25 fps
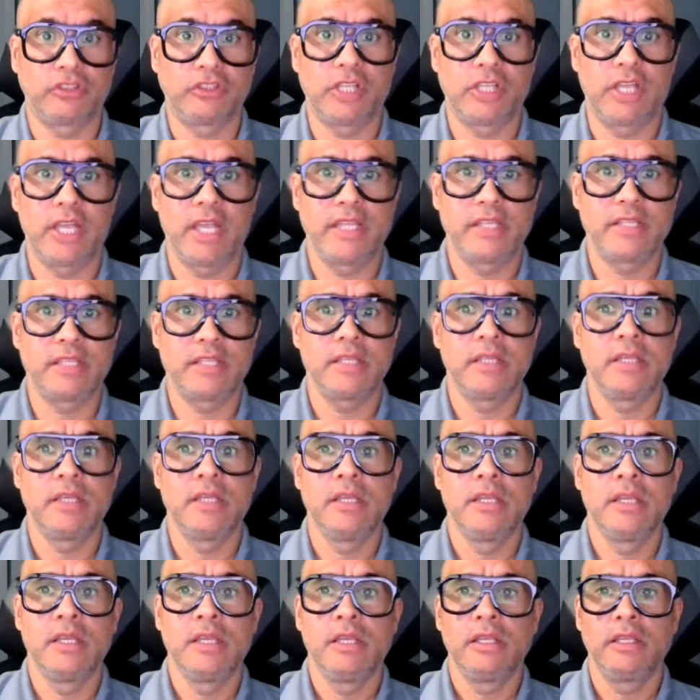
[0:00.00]
exercise,
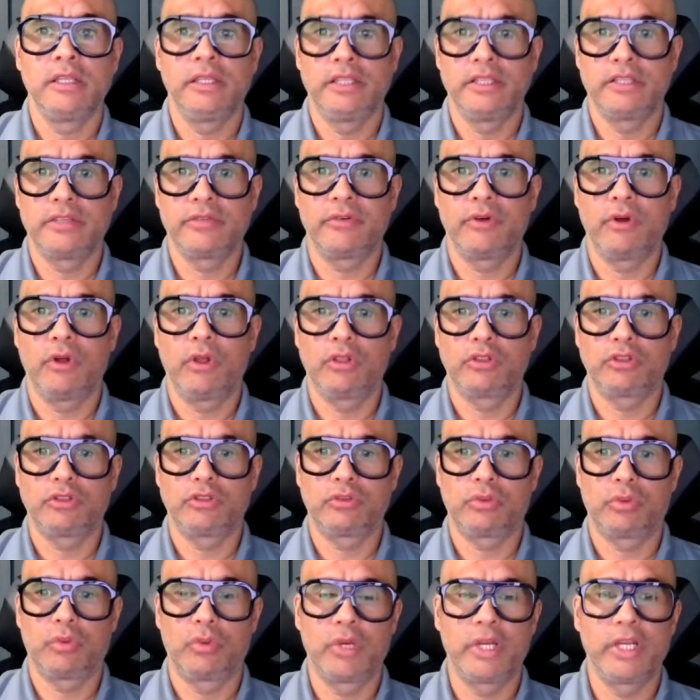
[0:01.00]
these
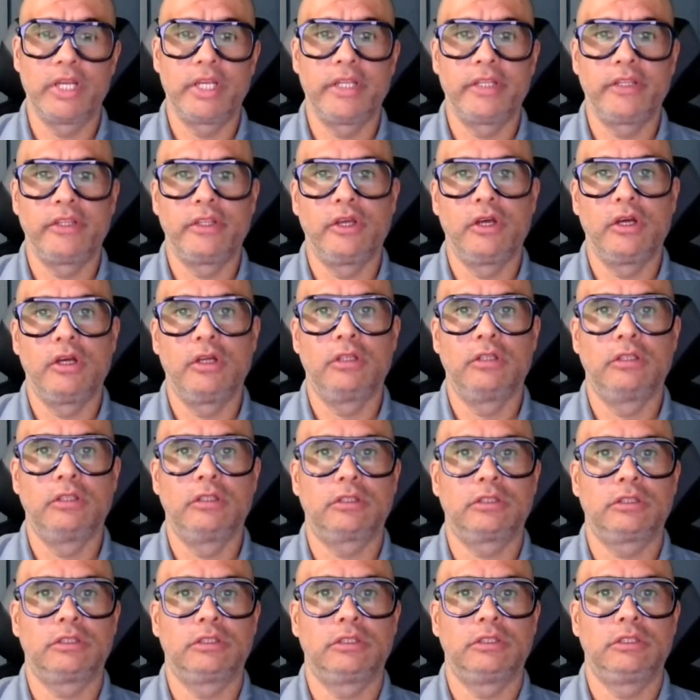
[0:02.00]
folks really
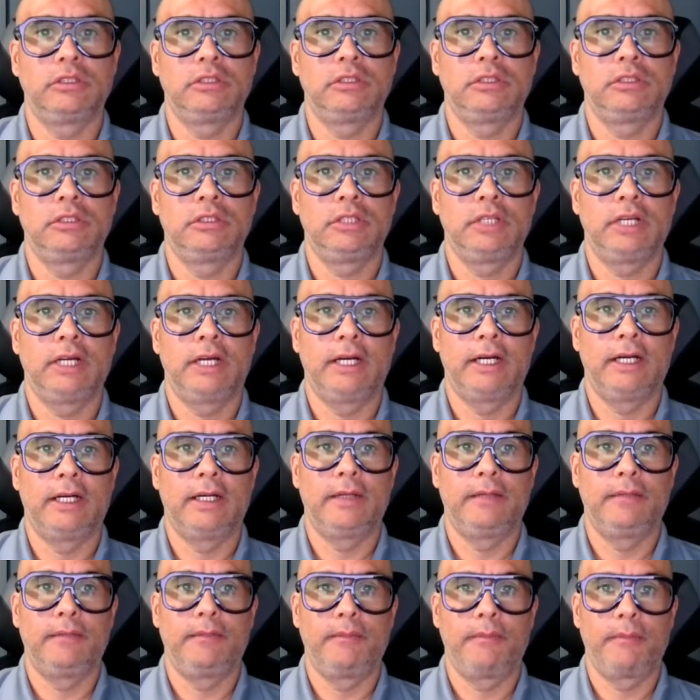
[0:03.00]
don't,
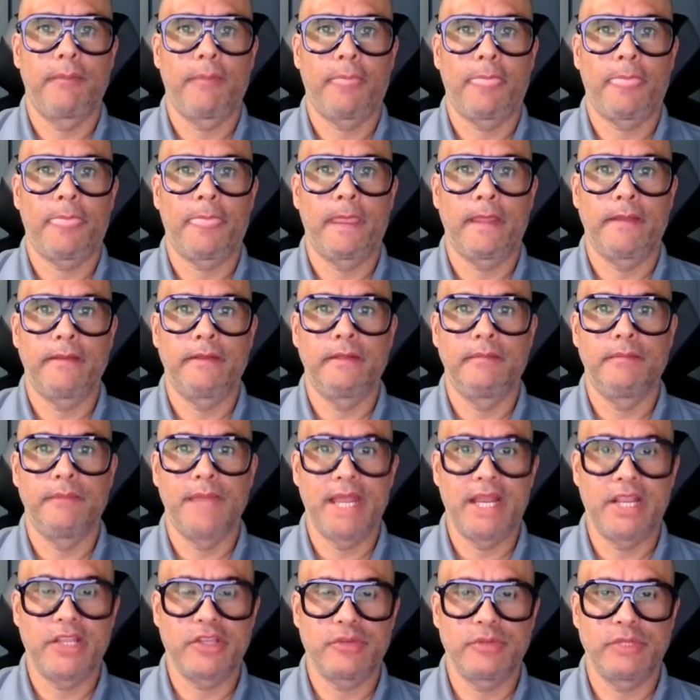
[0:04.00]
the
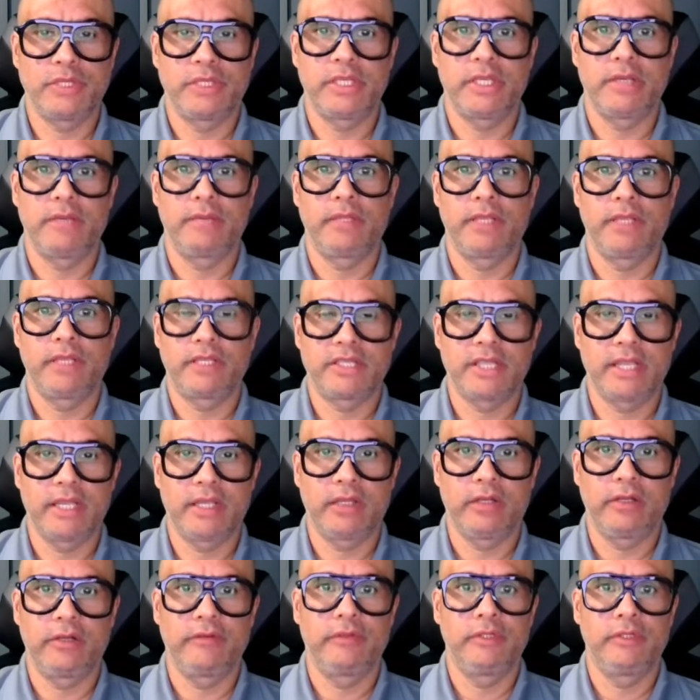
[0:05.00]
management team, the
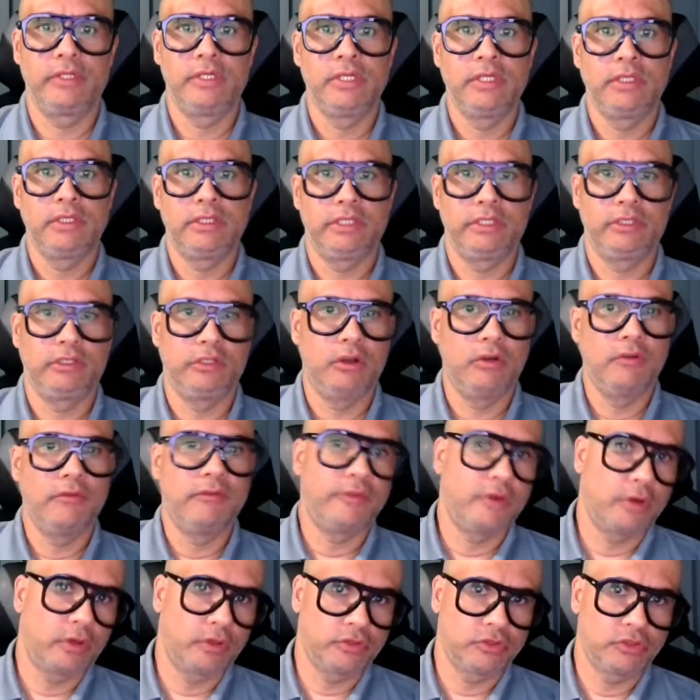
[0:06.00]
executive, they
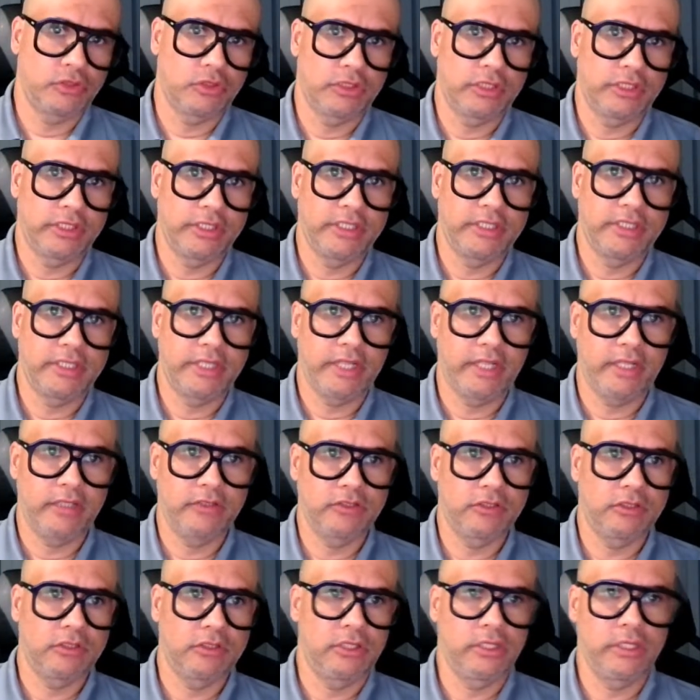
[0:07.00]
don't focus on the
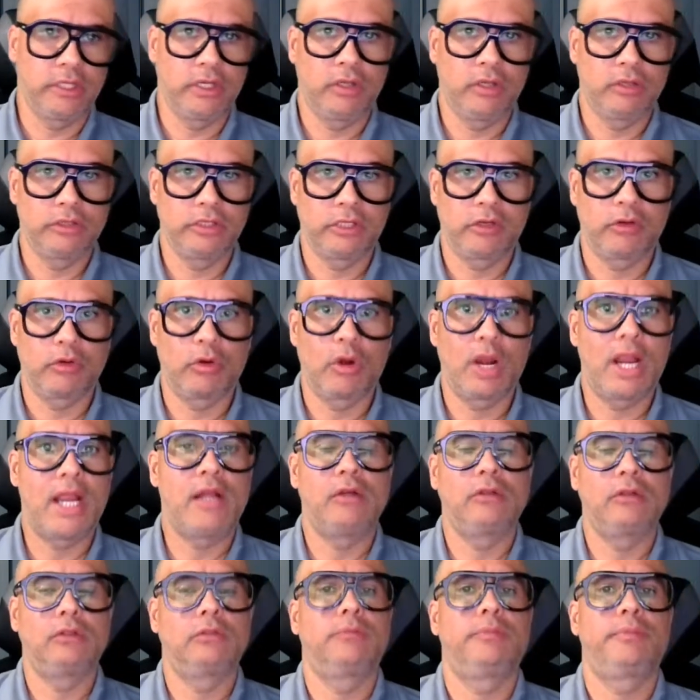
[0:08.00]
details, on the
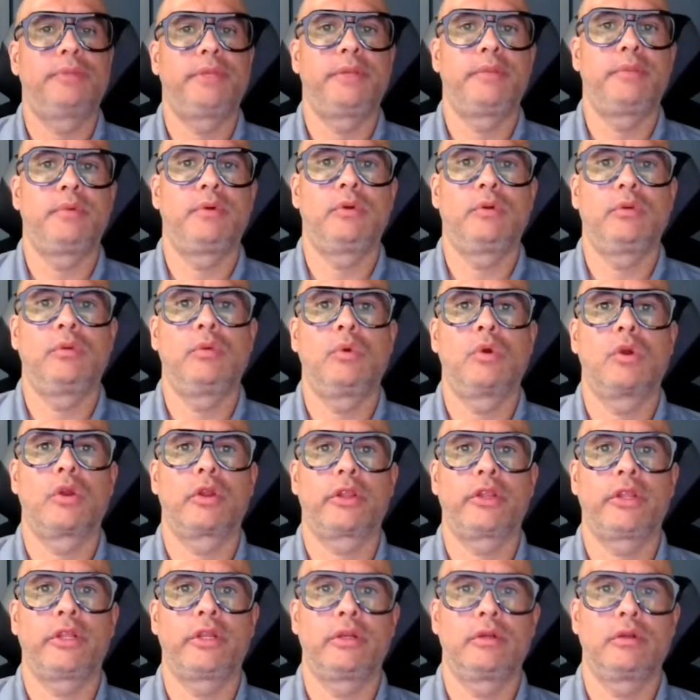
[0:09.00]
ground people
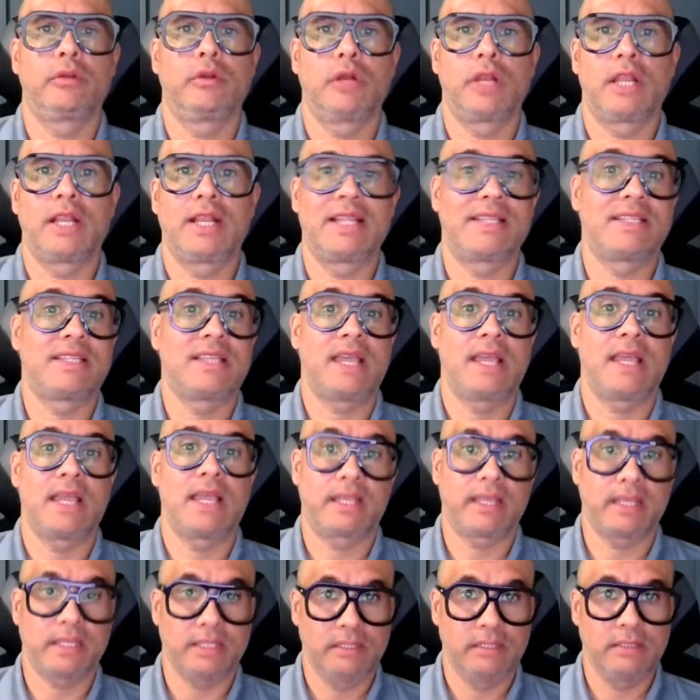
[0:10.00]
working on an
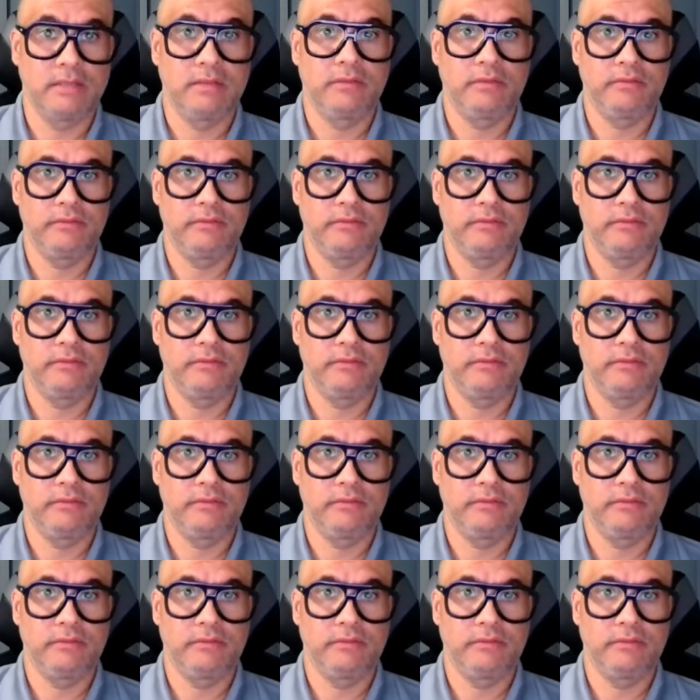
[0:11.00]
attack,